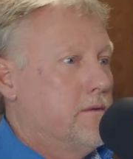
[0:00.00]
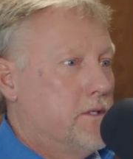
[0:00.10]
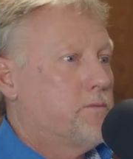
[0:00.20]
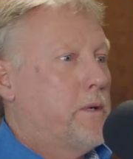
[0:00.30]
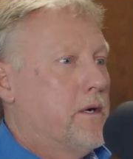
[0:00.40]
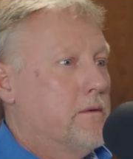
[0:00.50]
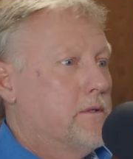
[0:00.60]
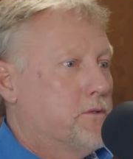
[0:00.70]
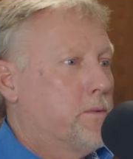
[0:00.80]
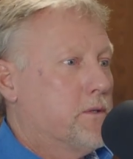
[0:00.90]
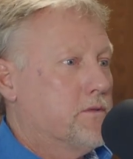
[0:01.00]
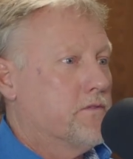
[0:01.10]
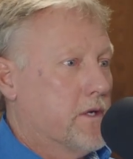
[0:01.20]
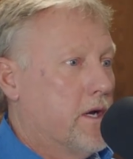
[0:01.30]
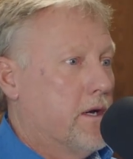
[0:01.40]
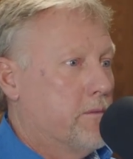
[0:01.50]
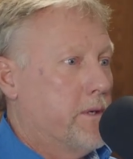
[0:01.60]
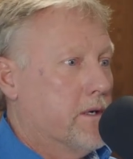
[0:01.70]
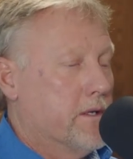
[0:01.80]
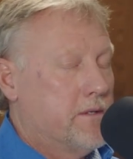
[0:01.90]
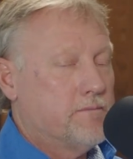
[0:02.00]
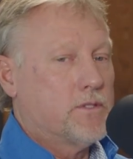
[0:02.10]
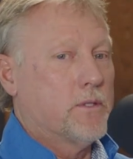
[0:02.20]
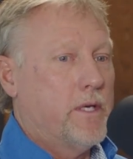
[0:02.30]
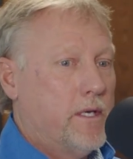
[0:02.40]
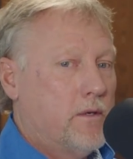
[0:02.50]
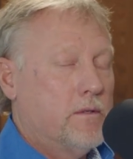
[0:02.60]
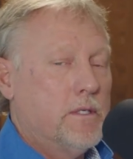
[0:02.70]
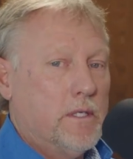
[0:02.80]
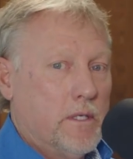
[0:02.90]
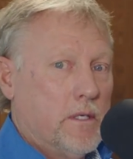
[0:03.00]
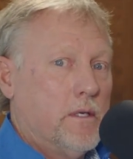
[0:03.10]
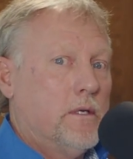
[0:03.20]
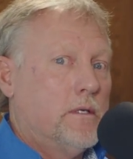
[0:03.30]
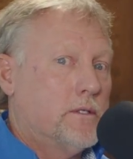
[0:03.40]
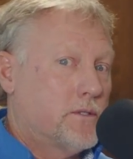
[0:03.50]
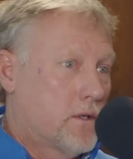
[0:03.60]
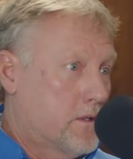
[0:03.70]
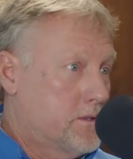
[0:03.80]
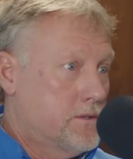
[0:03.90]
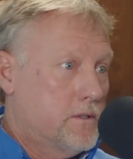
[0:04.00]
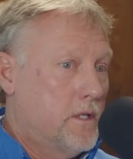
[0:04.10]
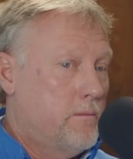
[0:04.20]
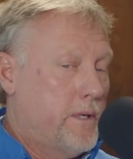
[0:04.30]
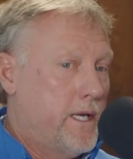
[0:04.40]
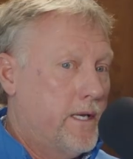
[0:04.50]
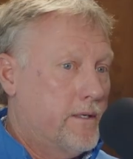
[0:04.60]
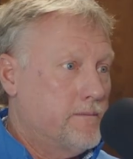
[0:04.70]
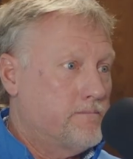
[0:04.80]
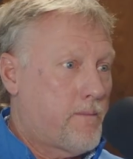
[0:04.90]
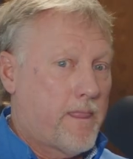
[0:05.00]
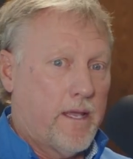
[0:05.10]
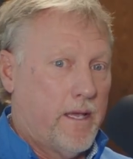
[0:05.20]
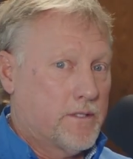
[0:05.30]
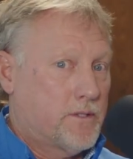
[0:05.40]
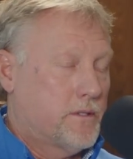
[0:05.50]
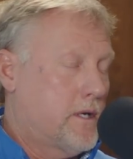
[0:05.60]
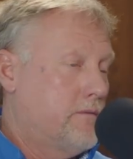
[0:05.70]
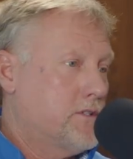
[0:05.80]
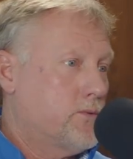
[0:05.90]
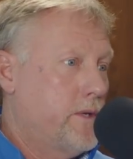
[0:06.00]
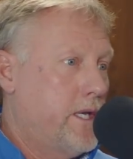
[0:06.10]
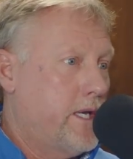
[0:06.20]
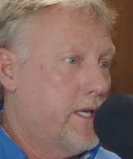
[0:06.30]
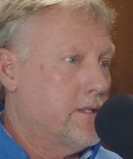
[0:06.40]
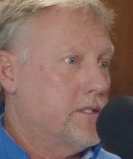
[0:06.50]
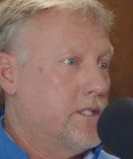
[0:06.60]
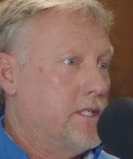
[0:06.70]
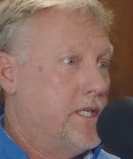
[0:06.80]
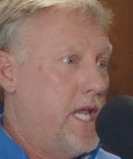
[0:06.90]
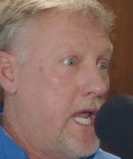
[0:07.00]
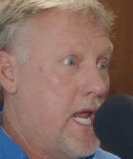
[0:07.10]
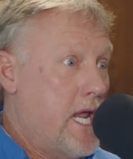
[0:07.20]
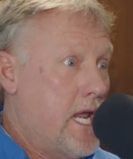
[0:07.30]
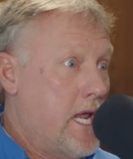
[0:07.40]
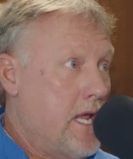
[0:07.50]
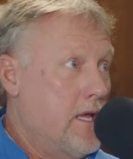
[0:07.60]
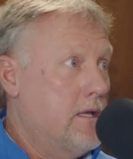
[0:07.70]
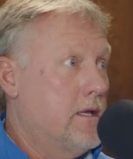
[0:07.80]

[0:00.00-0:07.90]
this person forgot, apparently. Mm-hmm. So Hale starts his club back, gets to the top of his swing, and it ding.